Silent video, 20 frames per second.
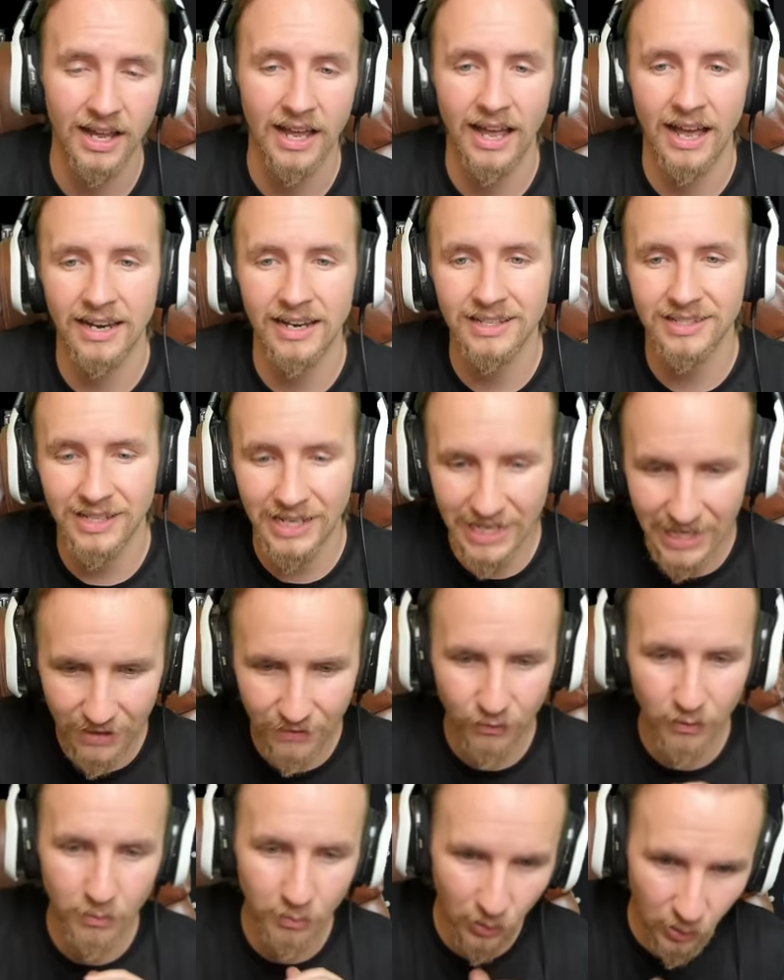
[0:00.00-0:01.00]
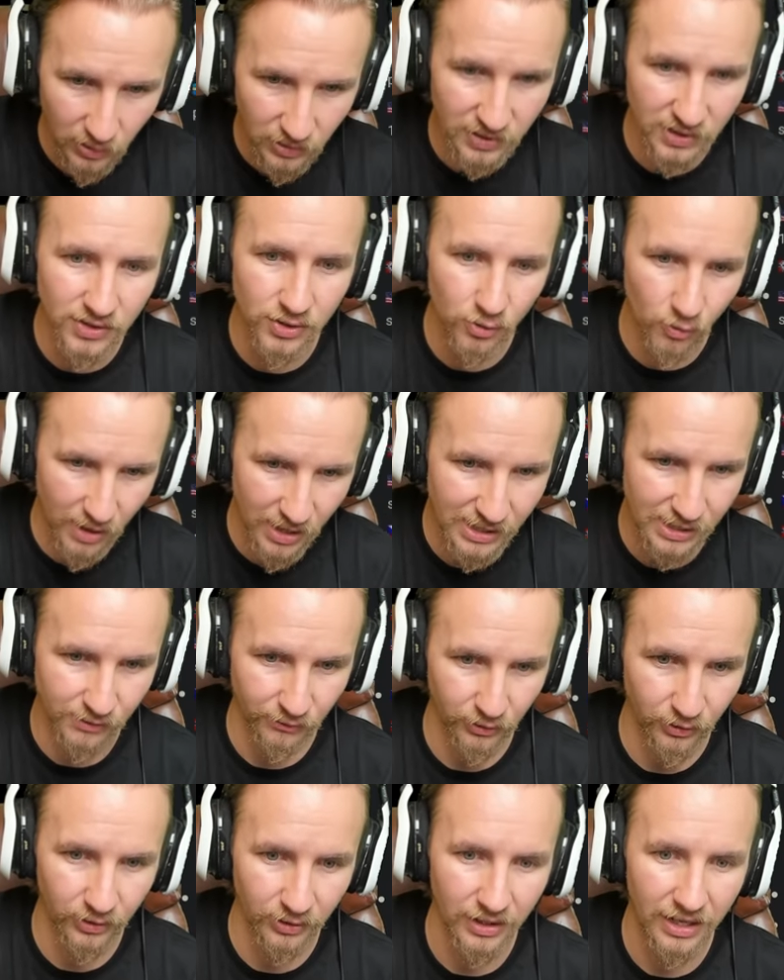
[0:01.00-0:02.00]
And it's even more
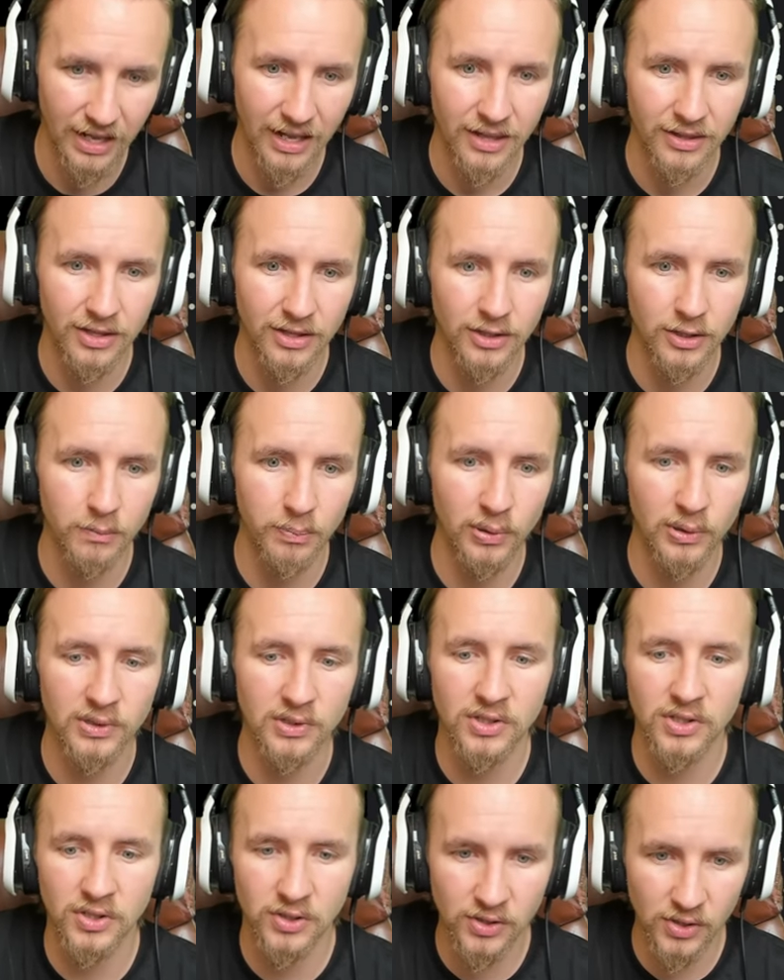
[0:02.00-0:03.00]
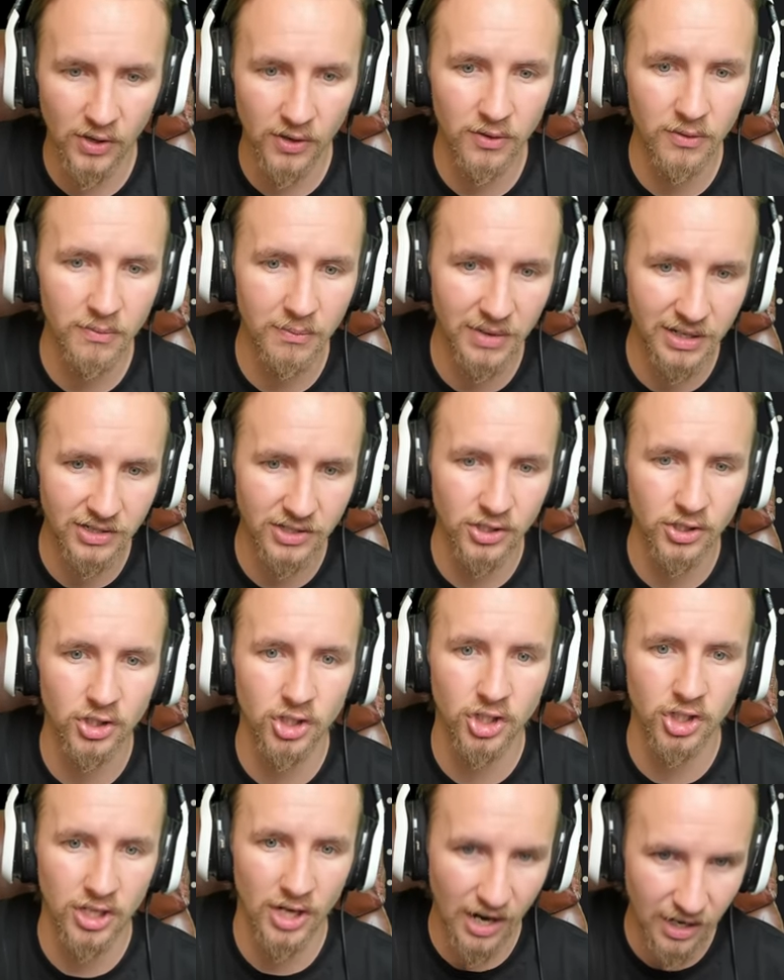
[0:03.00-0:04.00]
disgraceful that you put so much
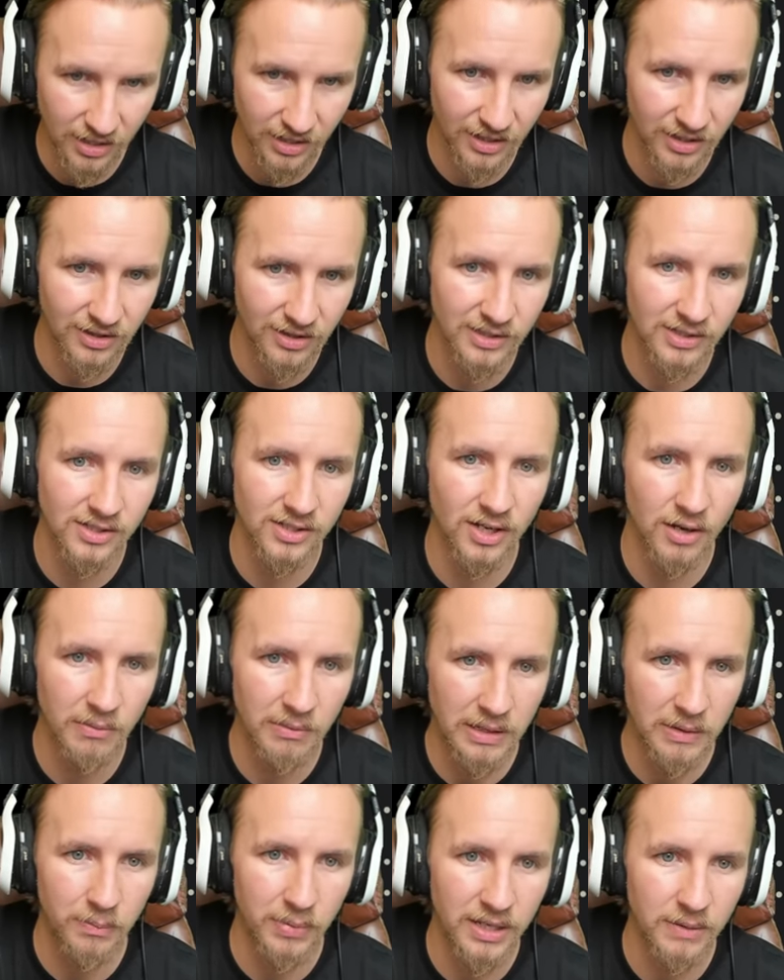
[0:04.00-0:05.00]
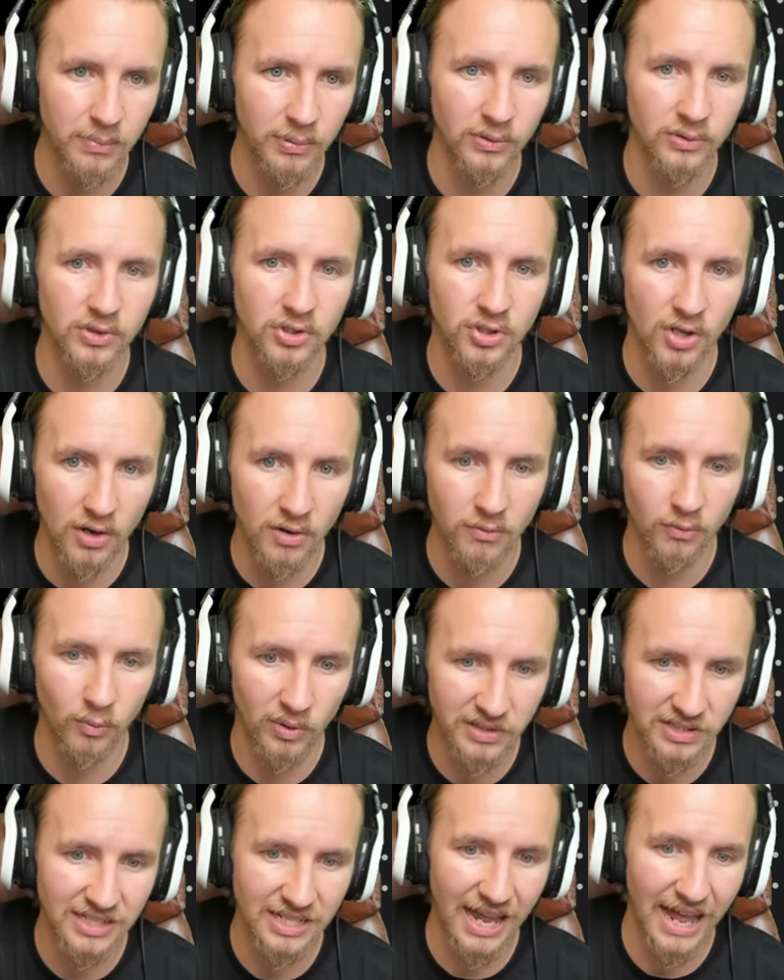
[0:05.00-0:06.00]
junk that so many people don't
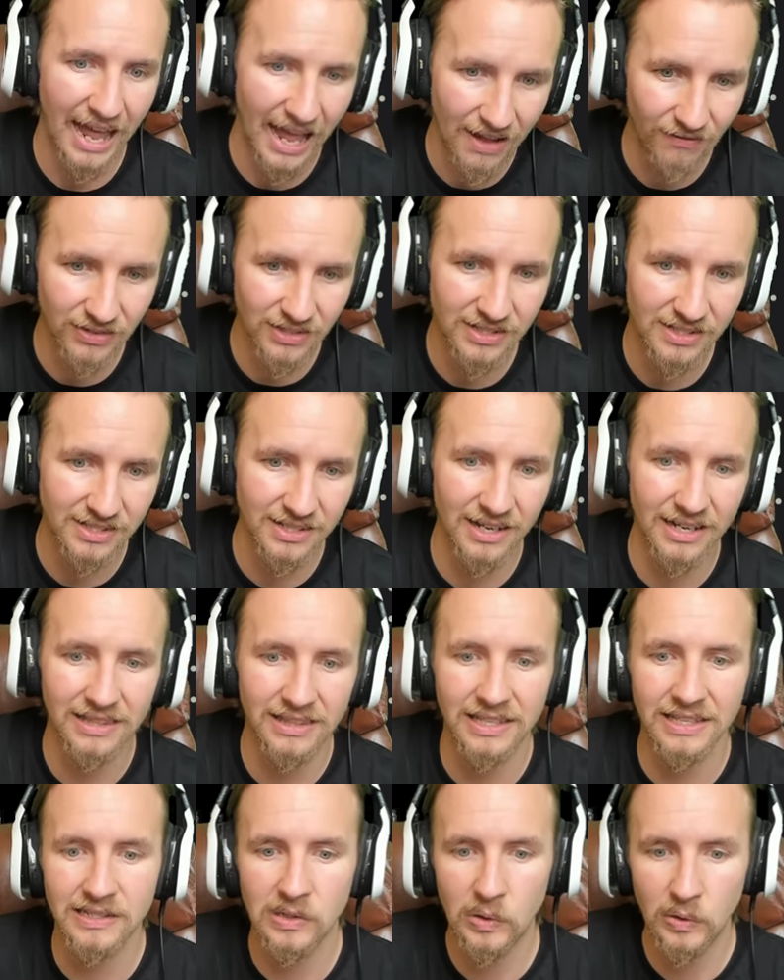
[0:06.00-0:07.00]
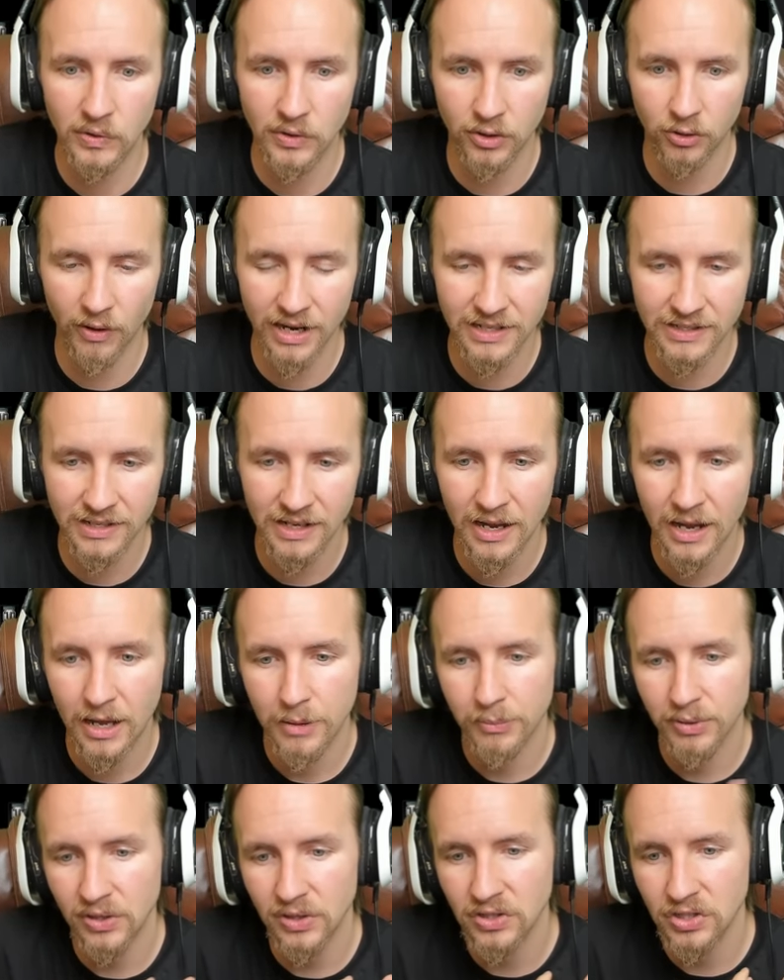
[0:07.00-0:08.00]
want to have inside these loot crates
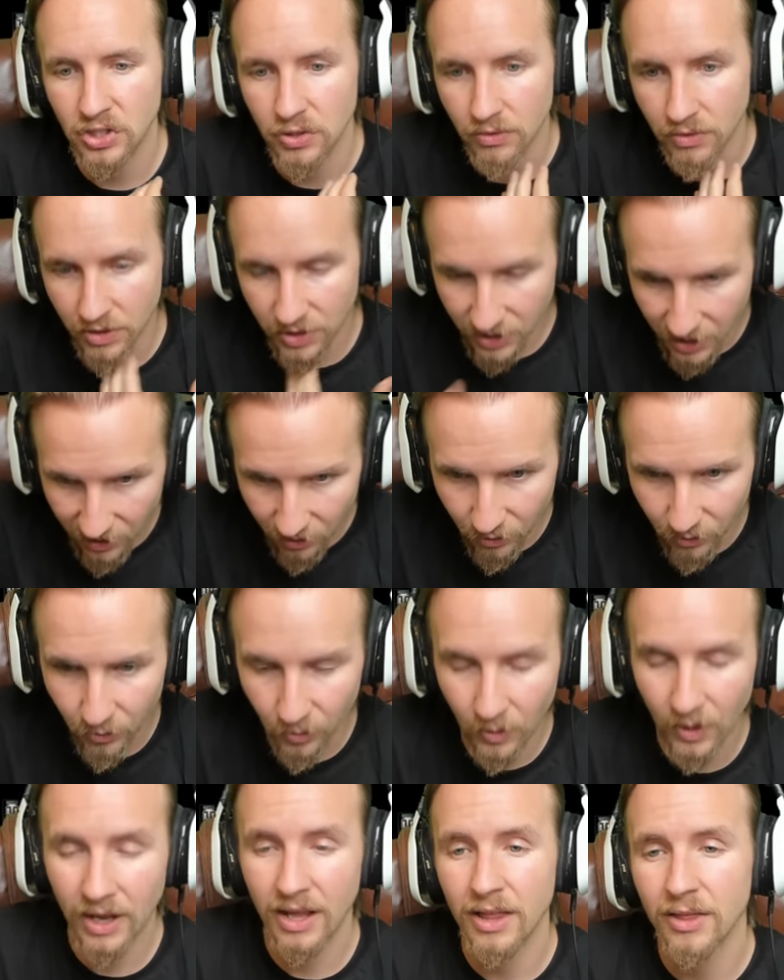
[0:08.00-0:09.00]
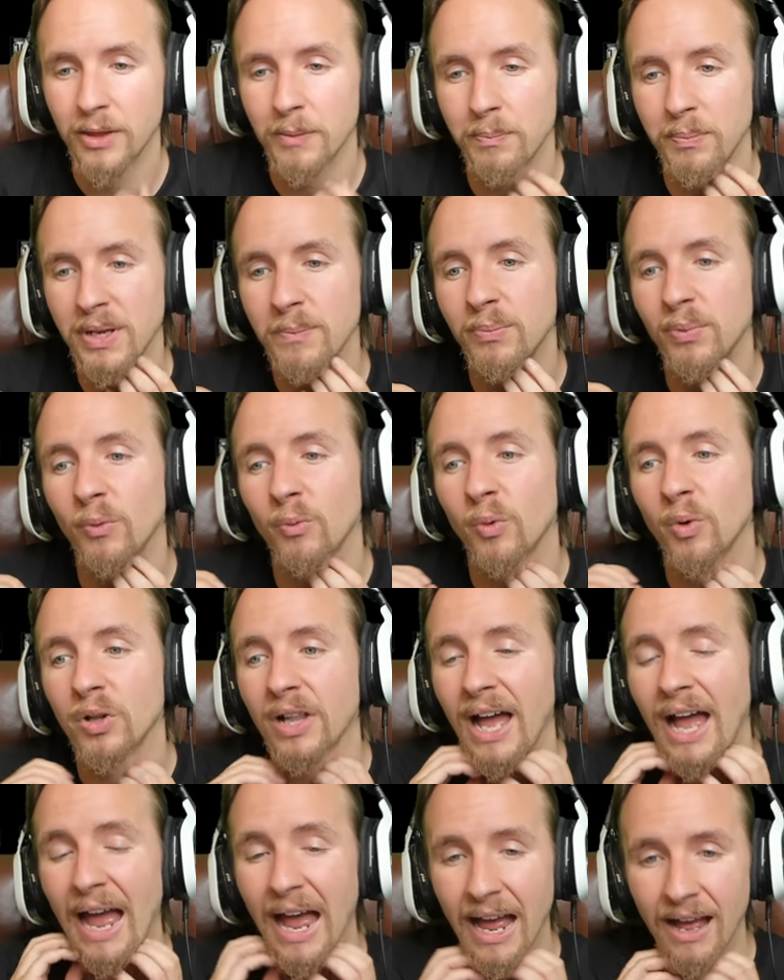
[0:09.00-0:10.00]
because you know that people will
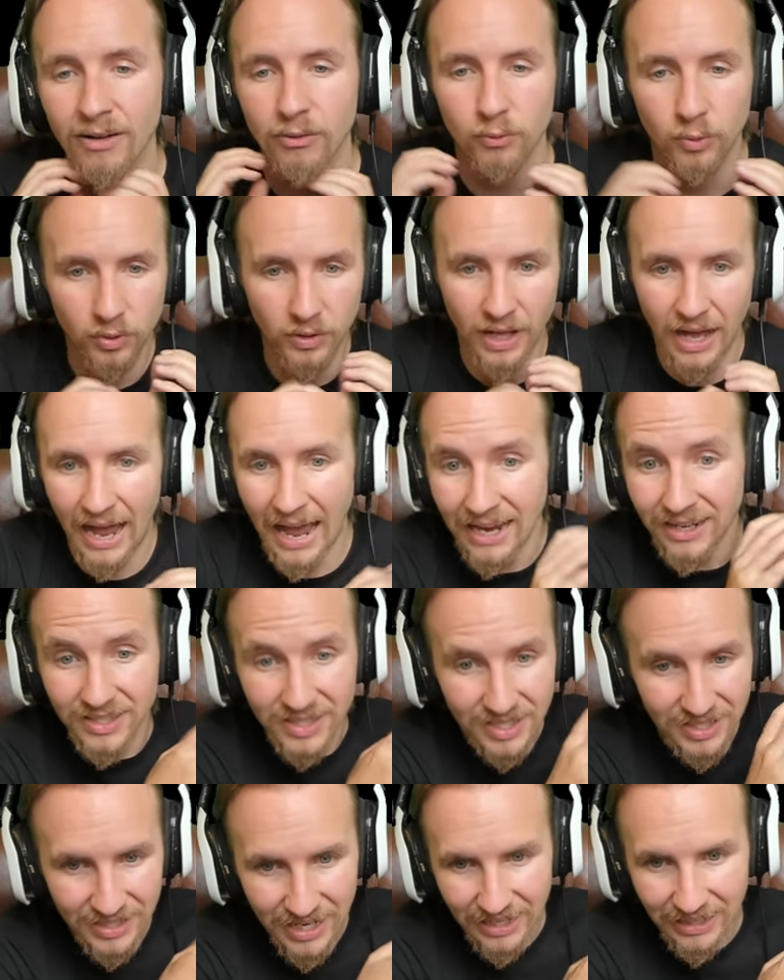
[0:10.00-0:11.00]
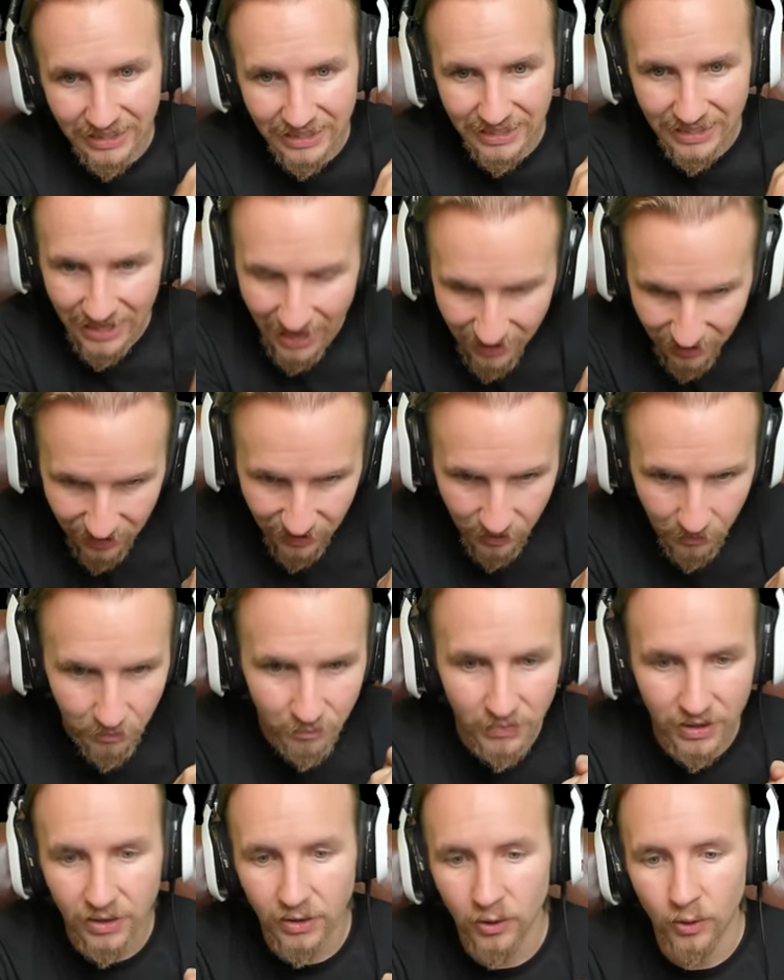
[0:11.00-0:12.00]
will accidentally get them
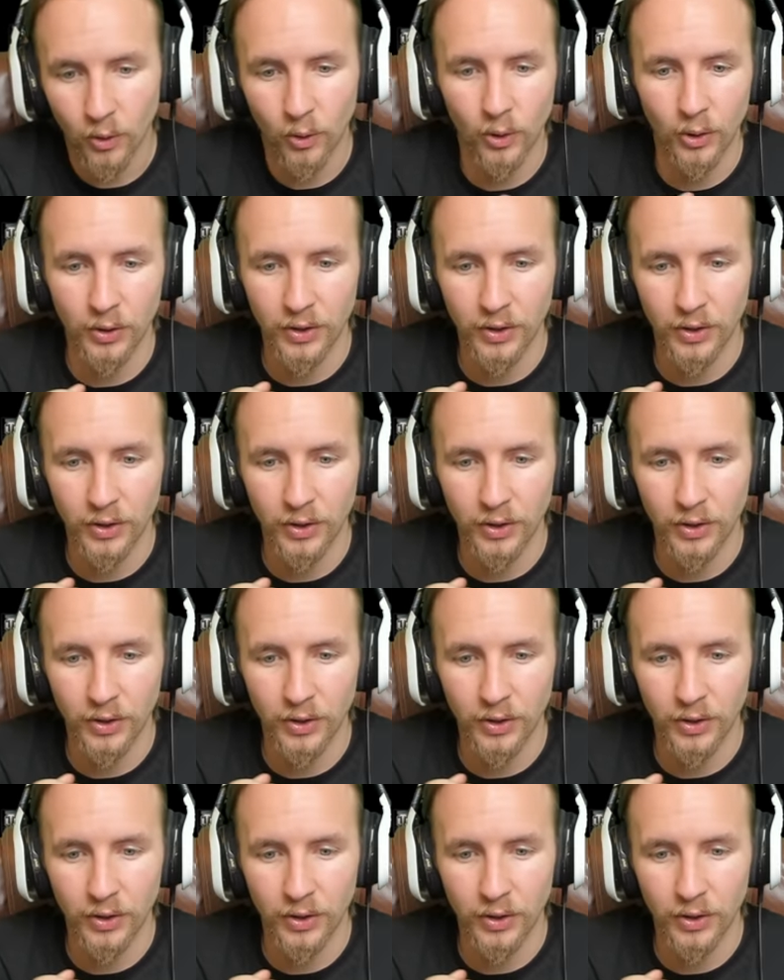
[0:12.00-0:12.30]
or